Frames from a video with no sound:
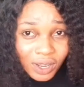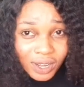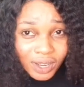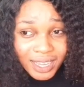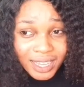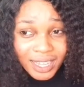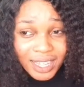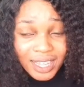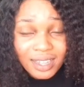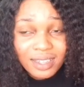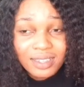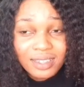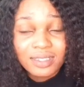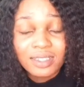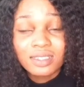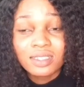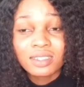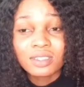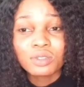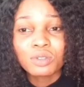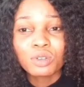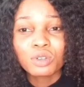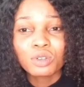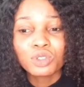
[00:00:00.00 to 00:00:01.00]
This is not
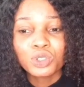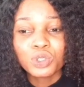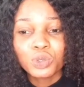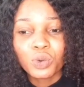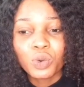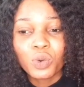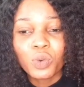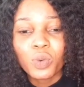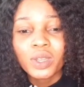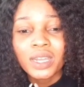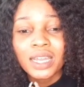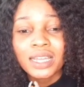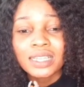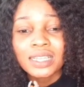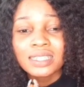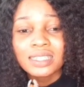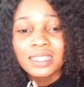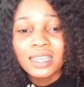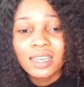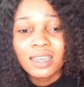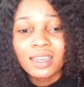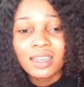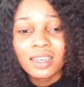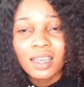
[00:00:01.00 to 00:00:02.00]
joke. When I take
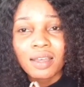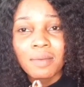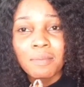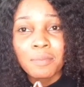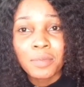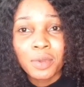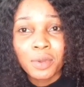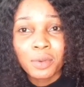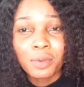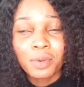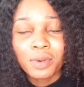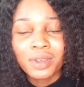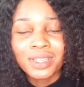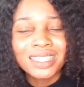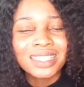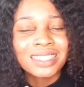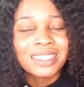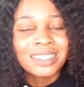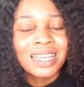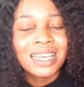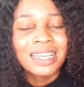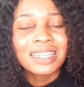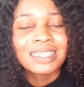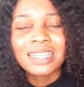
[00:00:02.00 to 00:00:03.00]
milk, the next
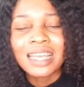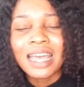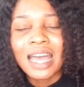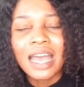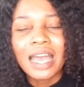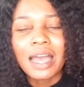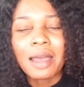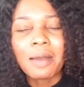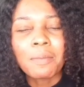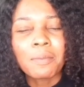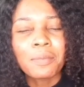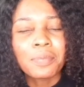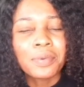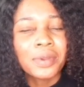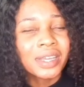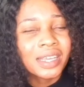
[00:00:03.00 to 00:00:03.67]
day I am breaking out,